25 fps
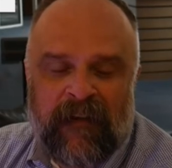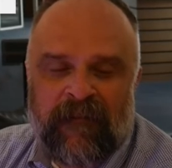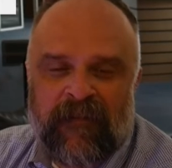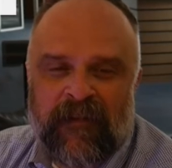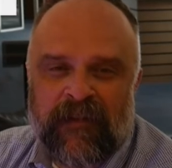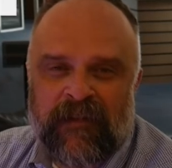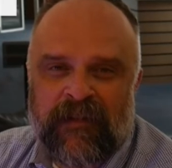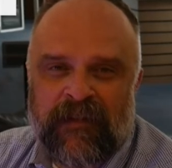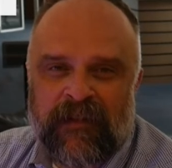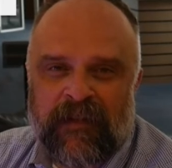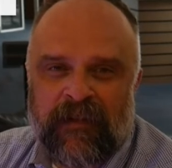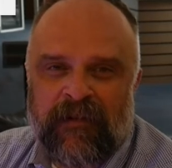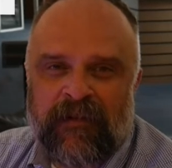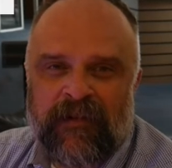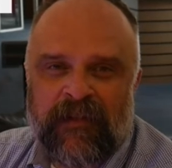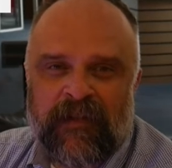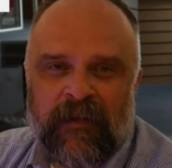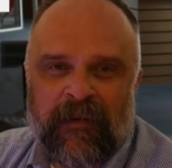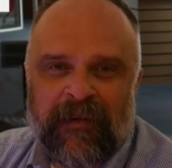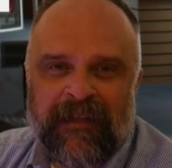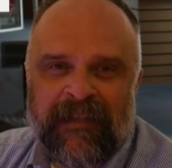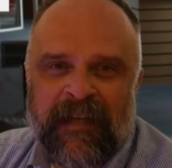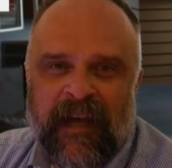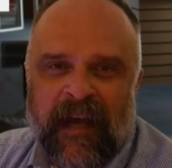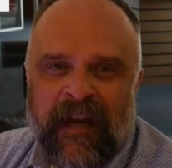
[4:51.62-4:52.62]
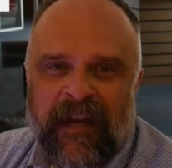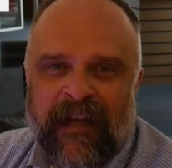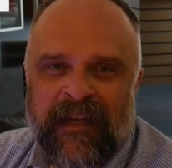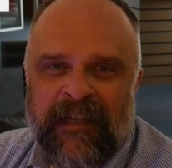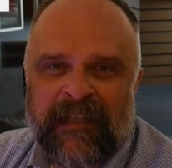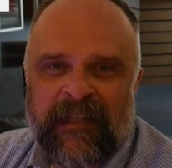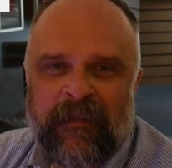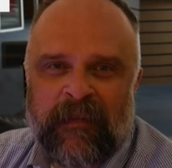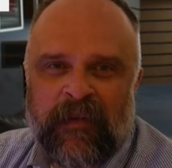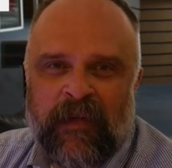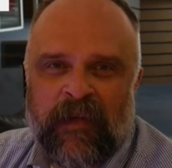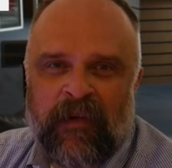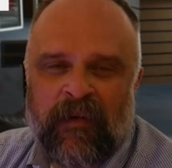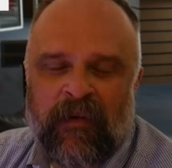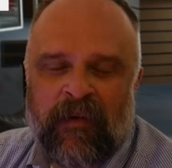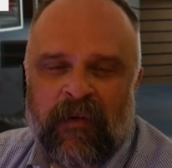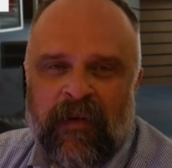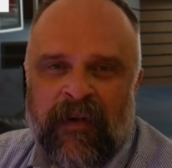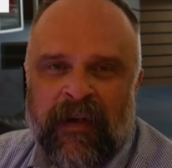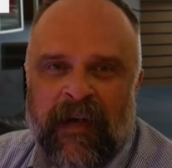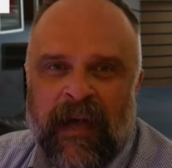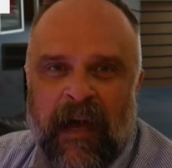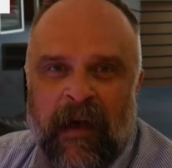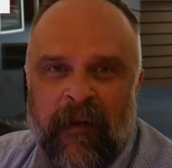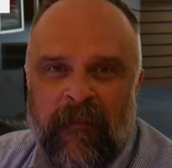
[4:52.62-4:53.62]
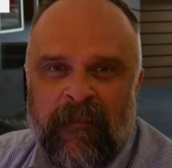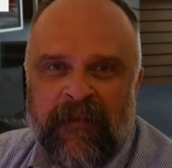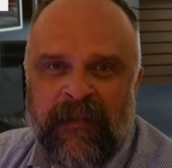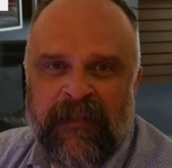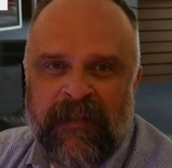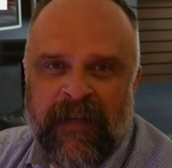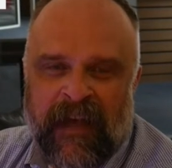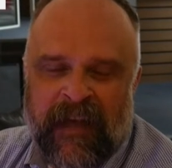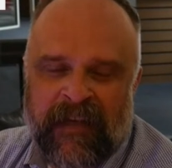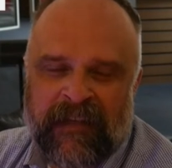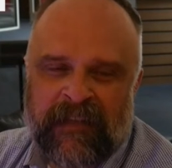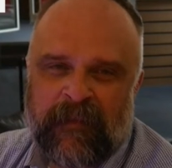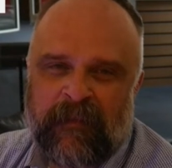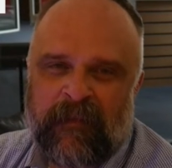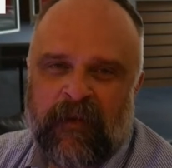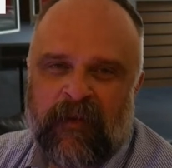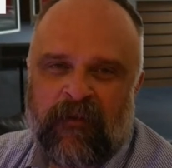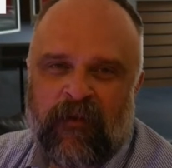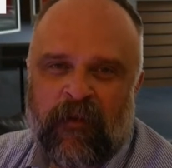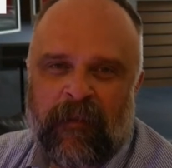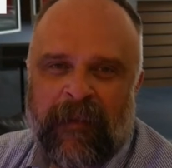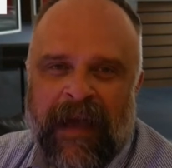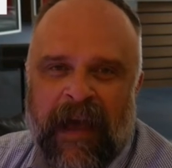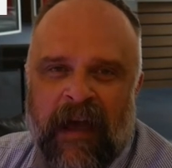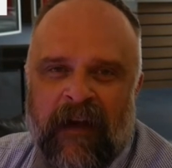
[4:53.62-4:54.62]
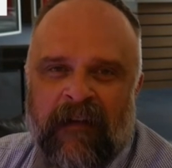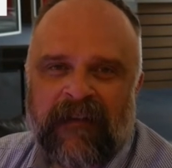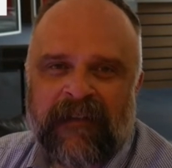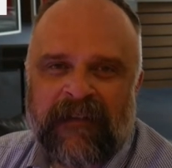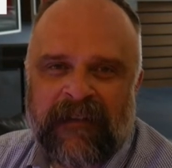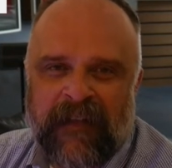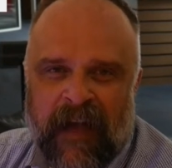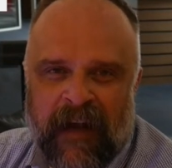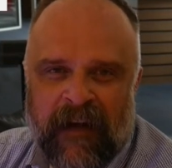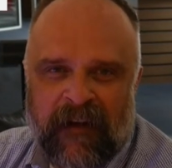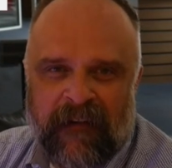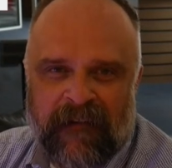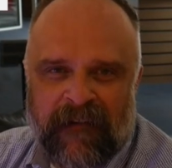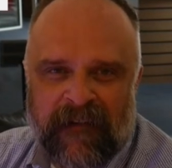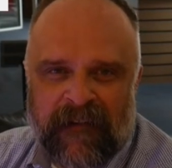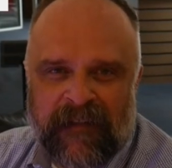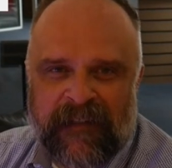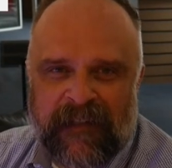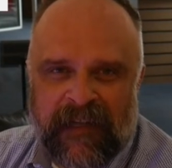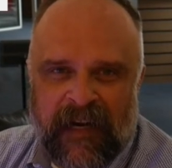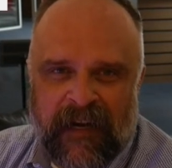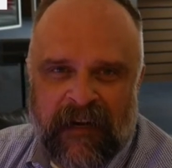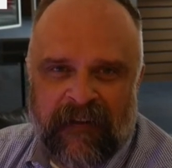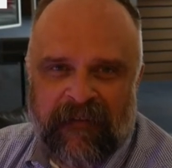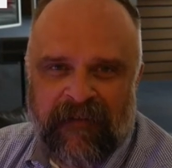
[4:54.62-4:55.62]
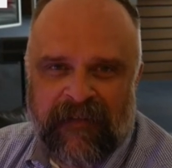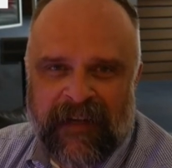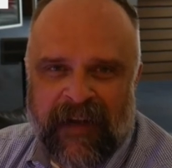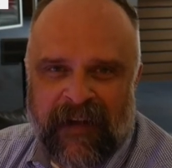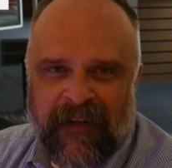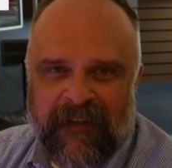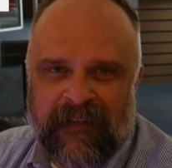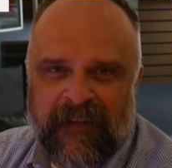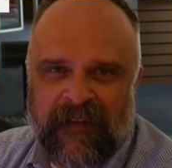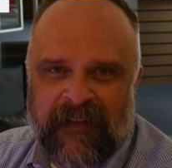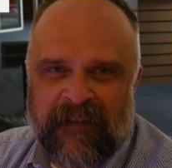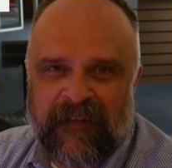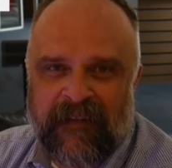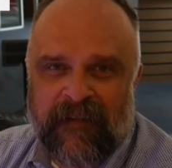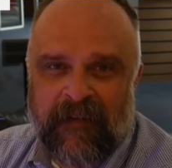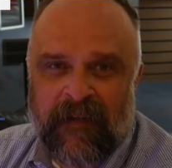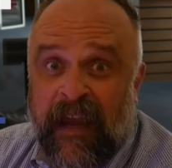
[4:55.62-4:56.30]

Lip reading: of the students who attend SMU come to SMU from outside of the state of Texas.